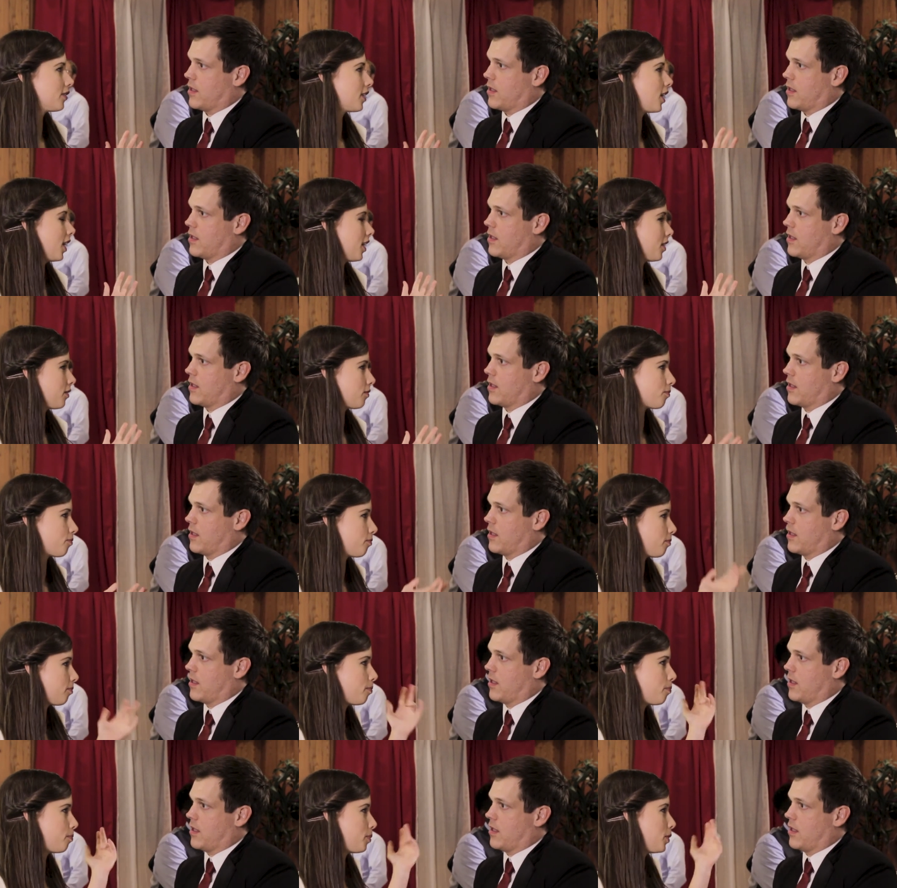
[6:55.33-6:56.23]
Speaker 1: got
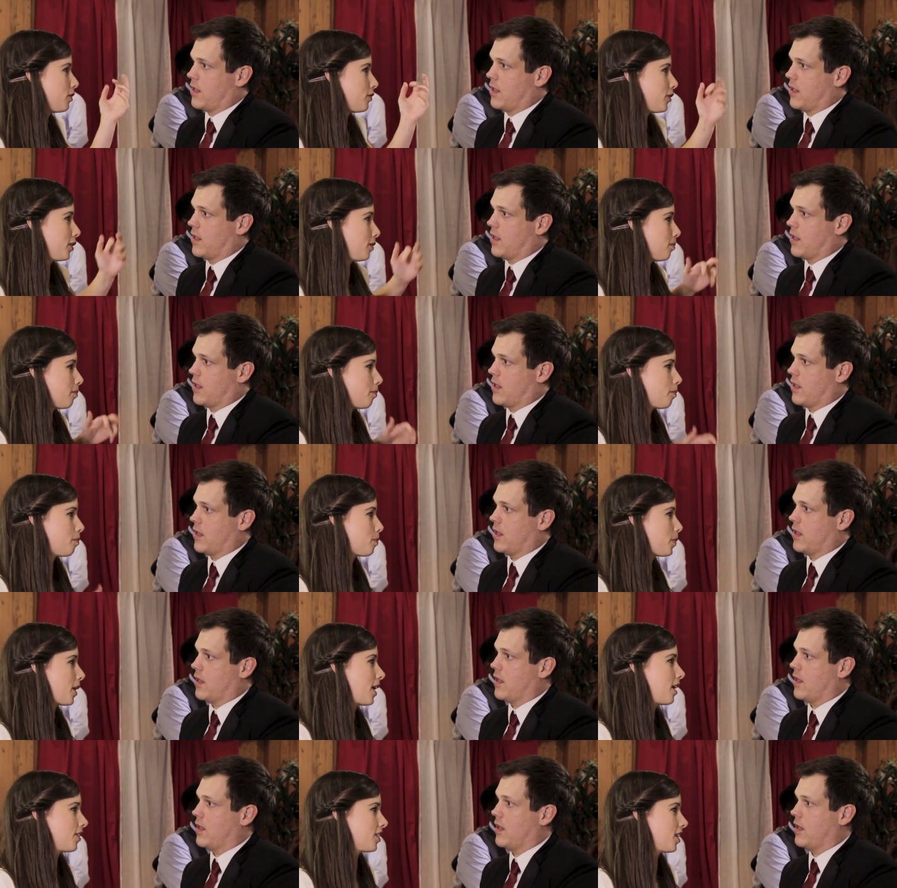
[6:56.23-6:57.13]
beautiful
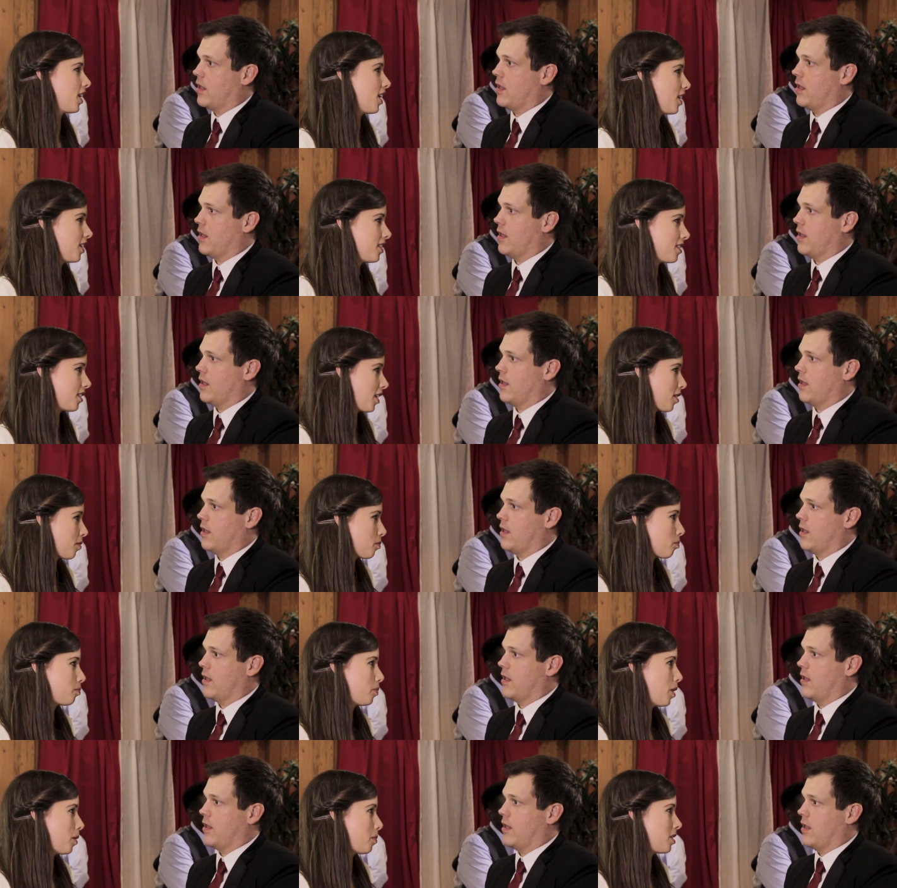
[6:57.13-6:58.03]
brown eyes
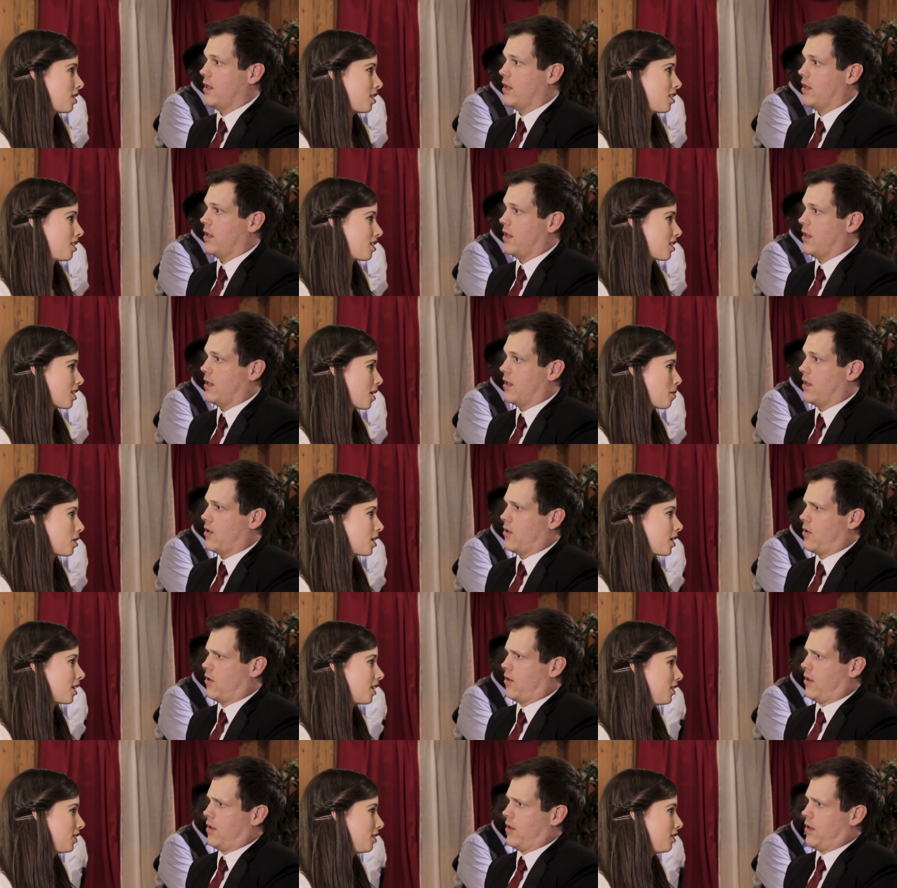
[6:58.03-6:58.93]
like puppies in the
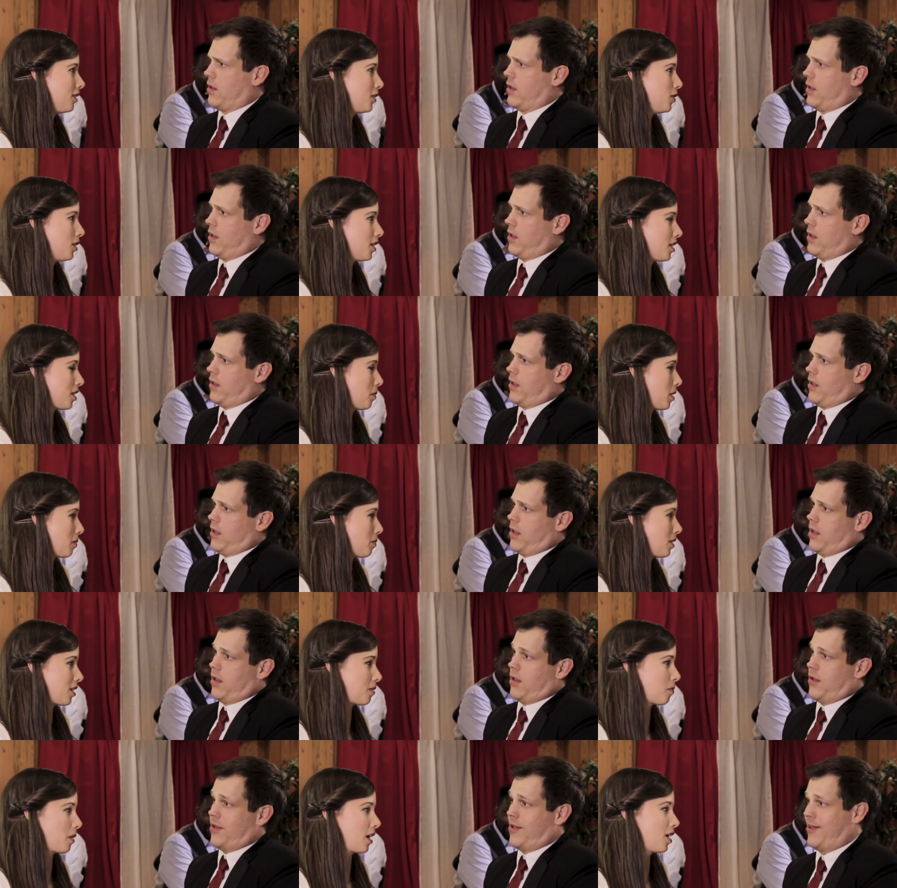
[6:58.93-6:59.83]
summer, and you always make
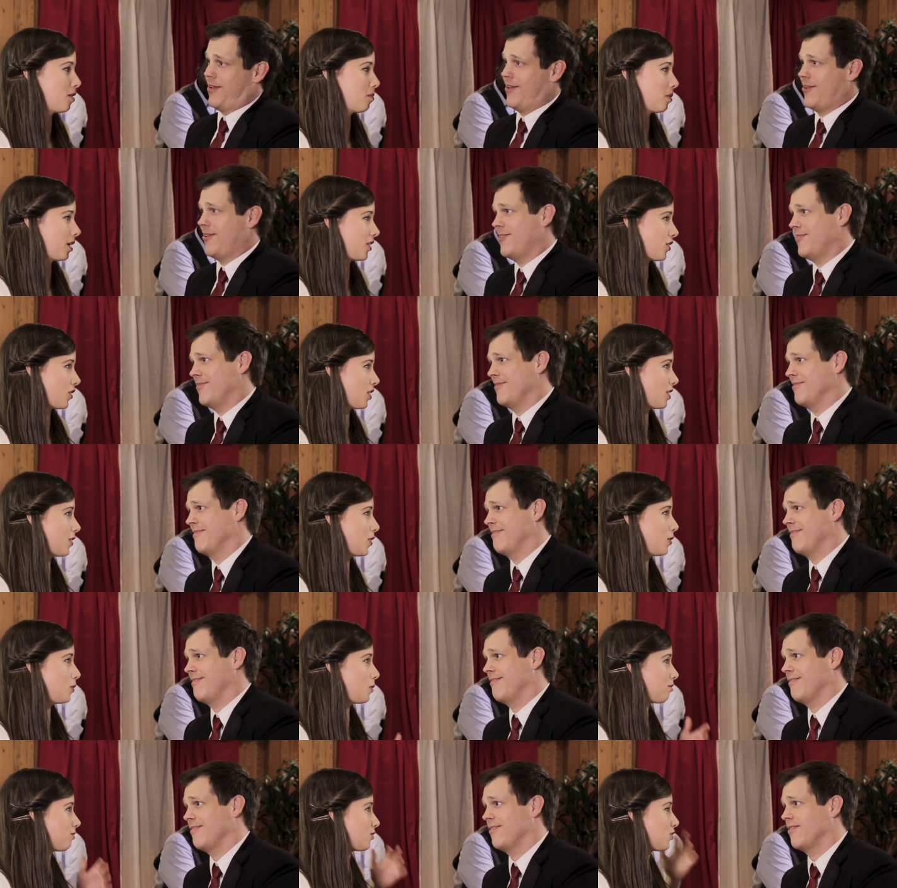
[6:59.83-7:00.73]
me smile, but
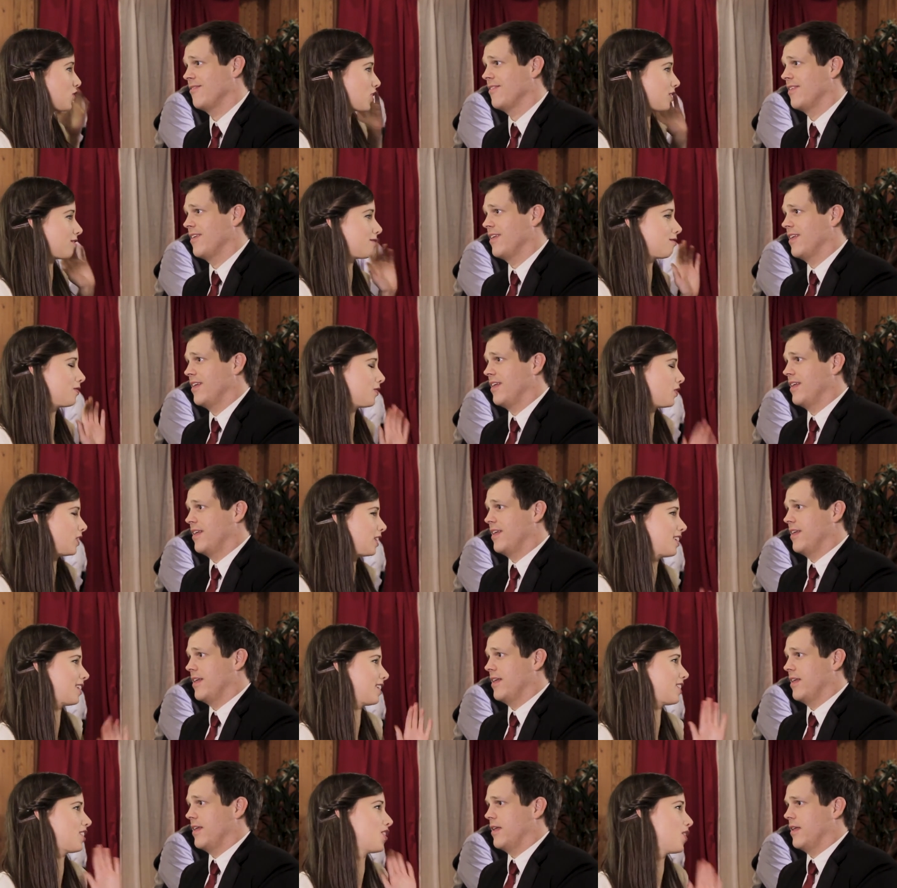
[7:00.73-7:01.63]
you should really get